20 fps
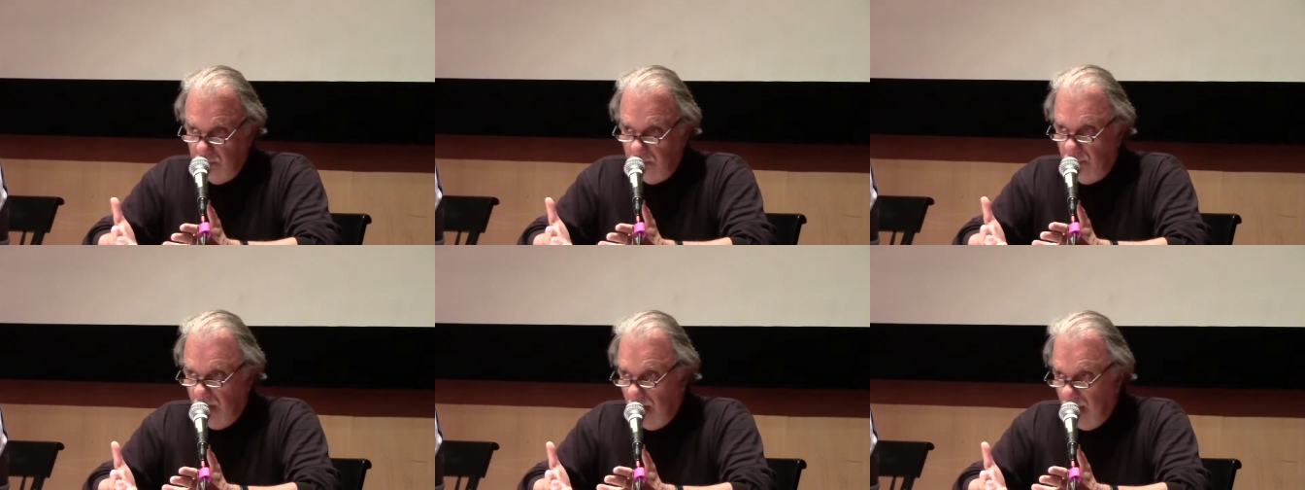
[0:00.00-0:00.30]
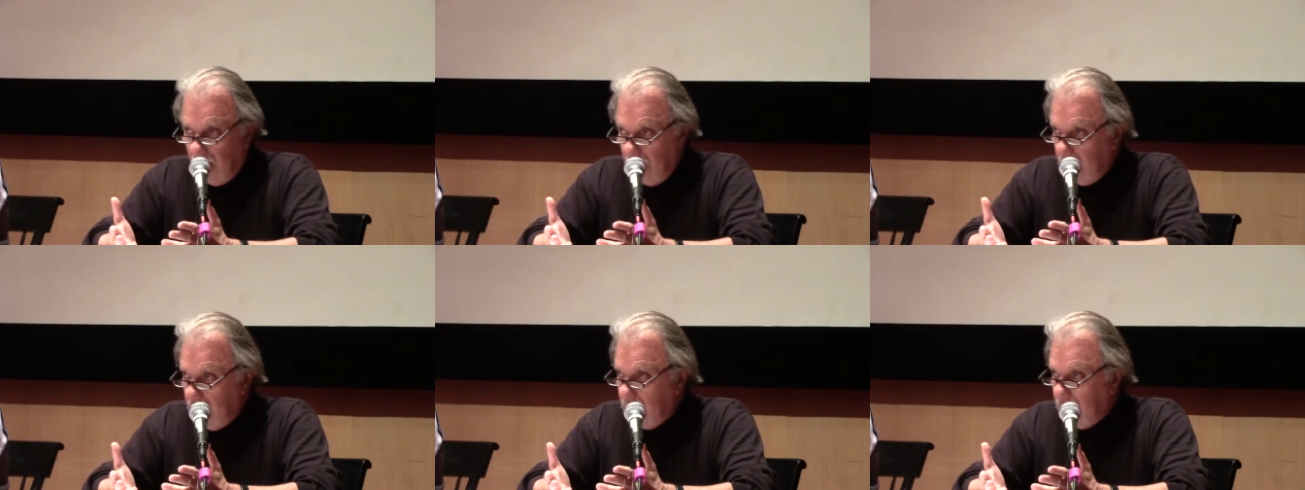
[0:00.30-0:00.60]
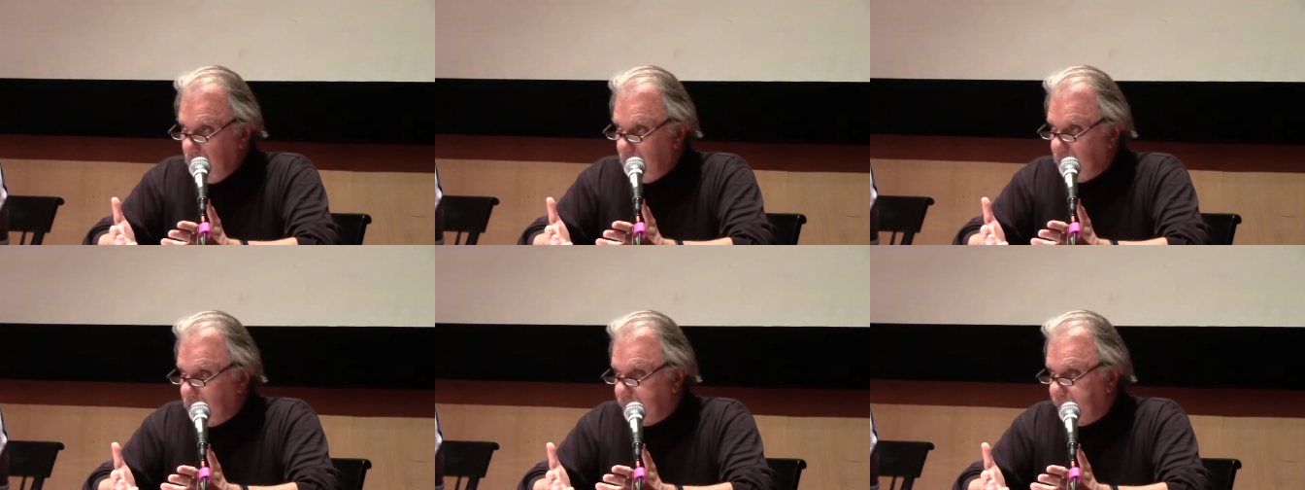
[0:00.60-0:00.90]

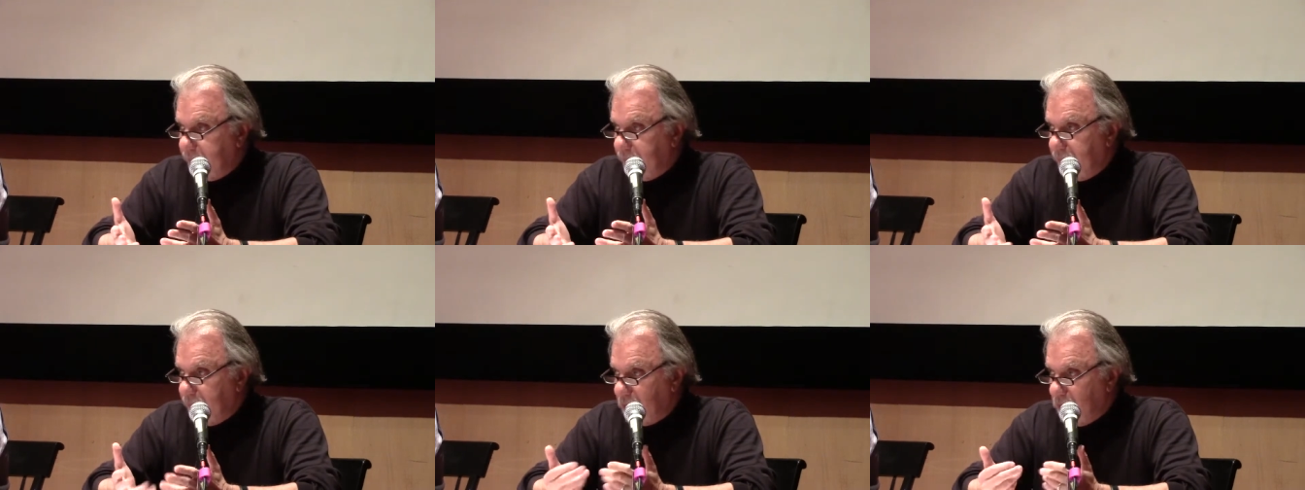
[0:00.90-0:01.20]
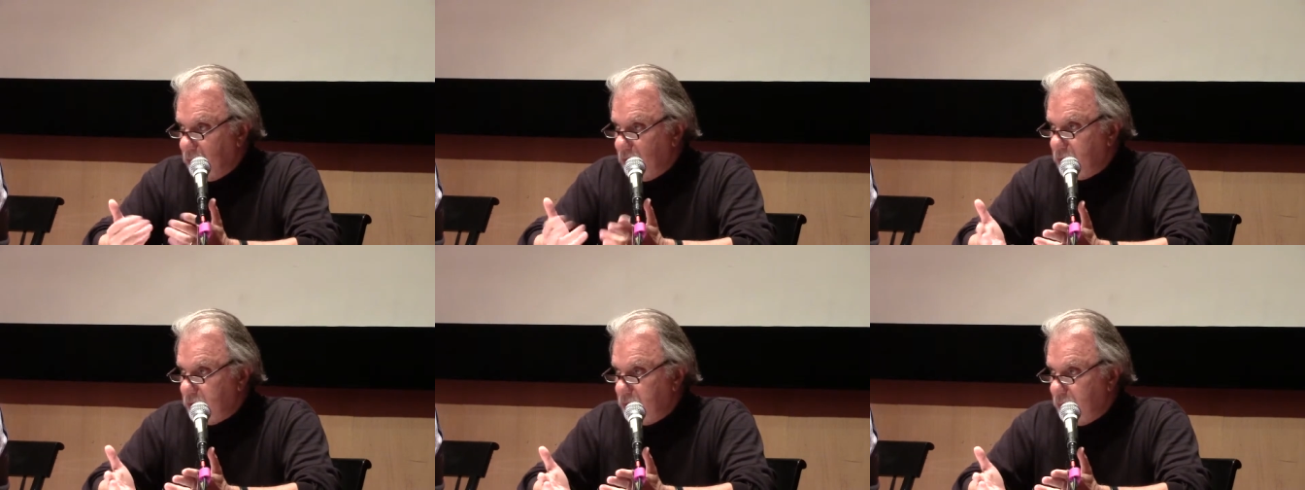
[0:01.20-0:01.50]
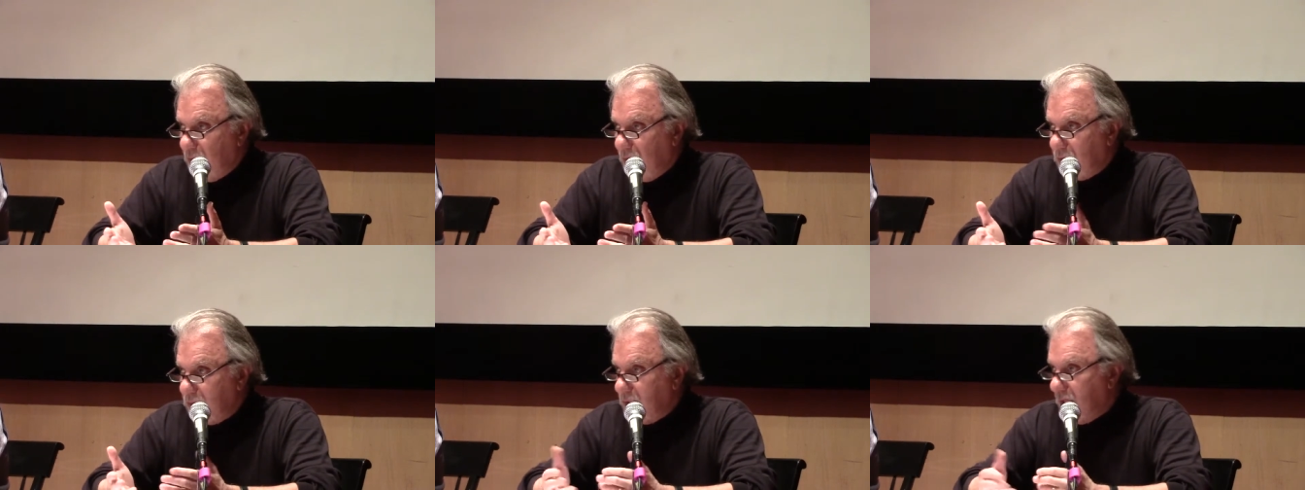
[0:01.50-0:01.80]
my thoughts
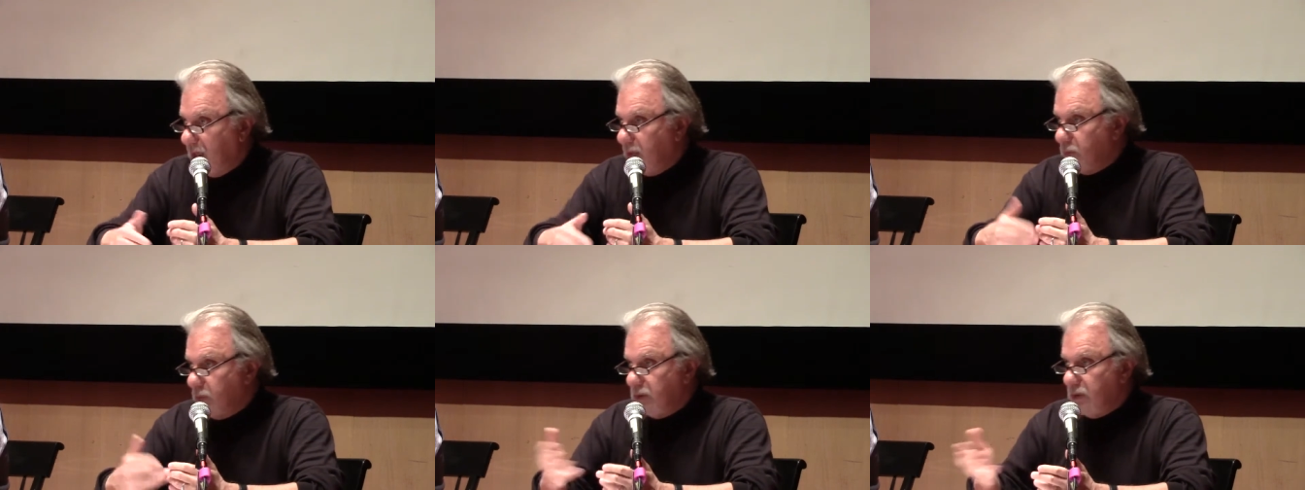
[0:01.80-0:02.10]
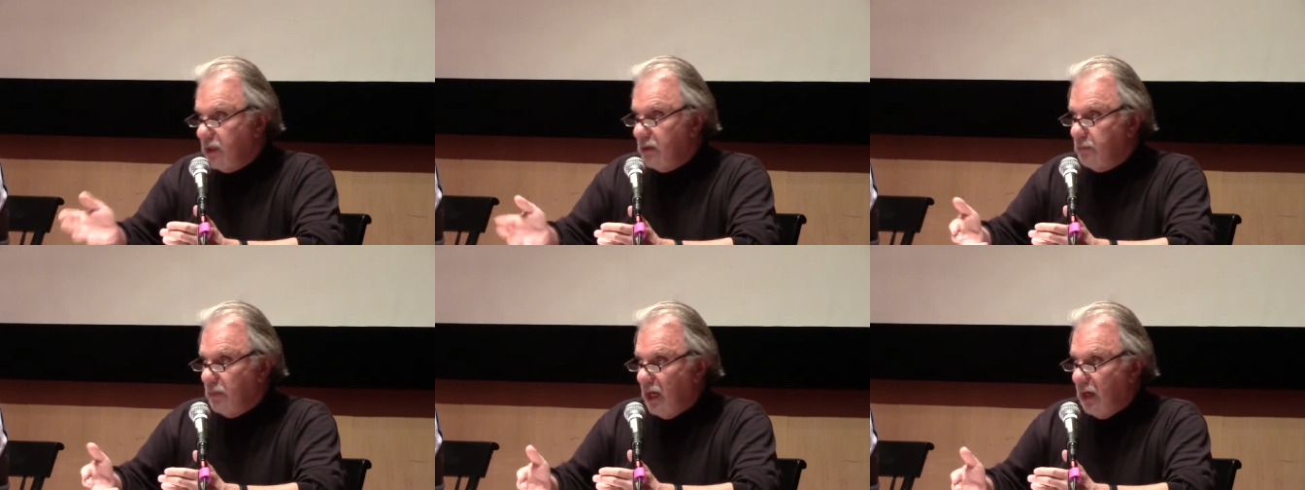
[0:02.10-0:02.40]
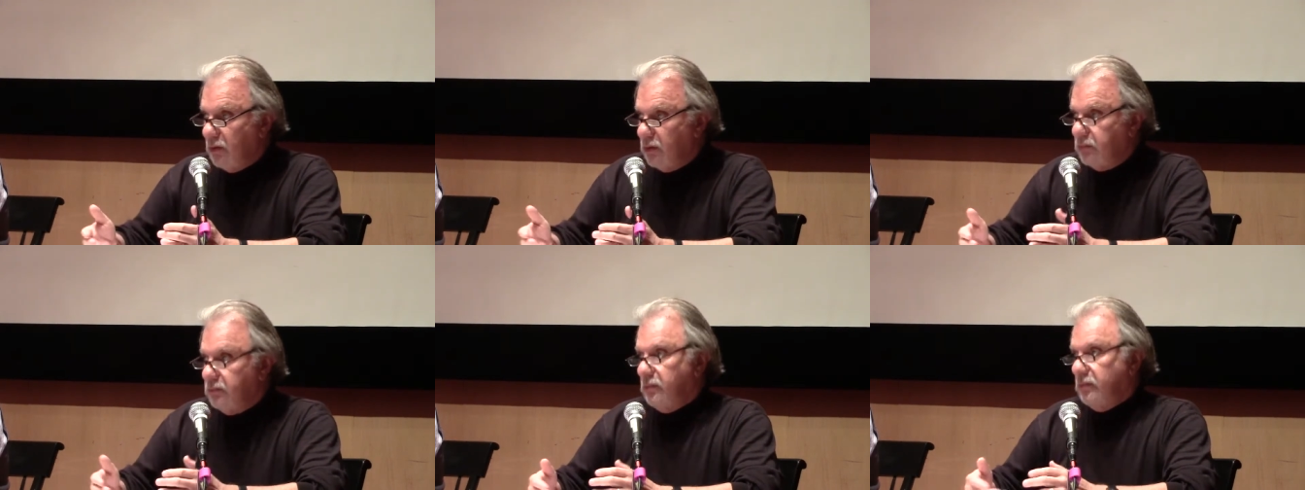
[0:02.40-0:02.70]
about that will come
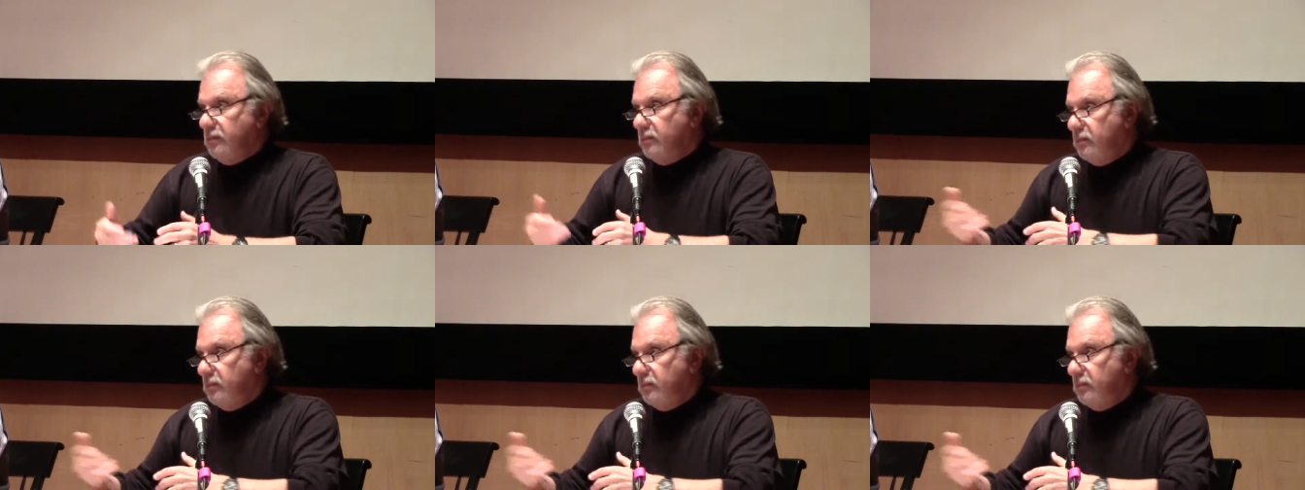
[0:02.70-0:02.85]
out